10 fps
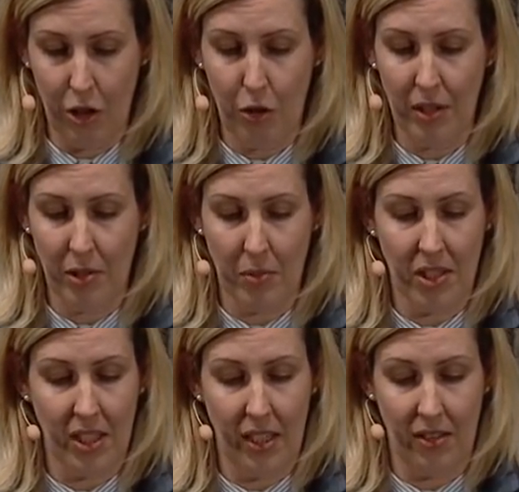
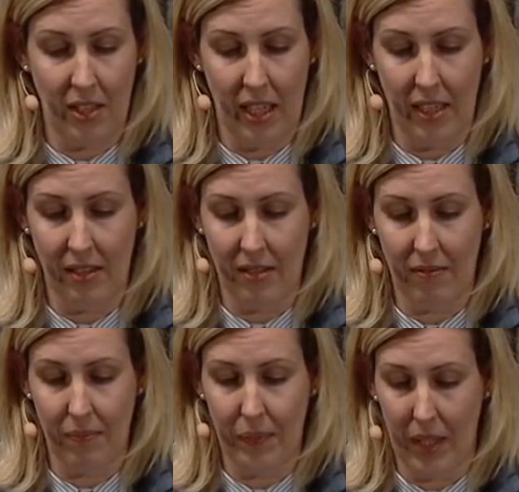Christmas season hit,
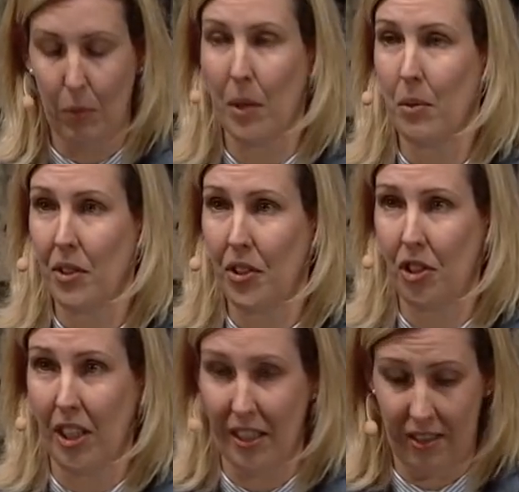and we were in the
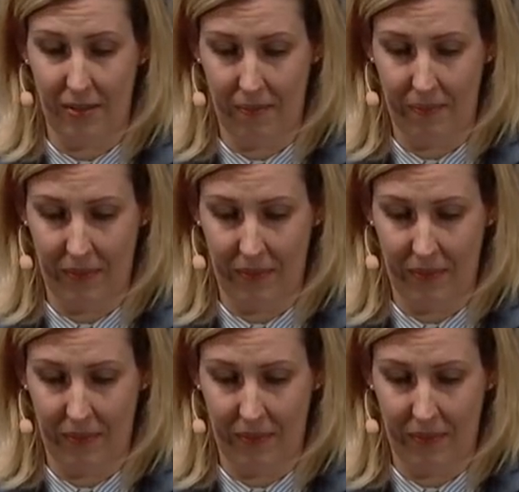shit.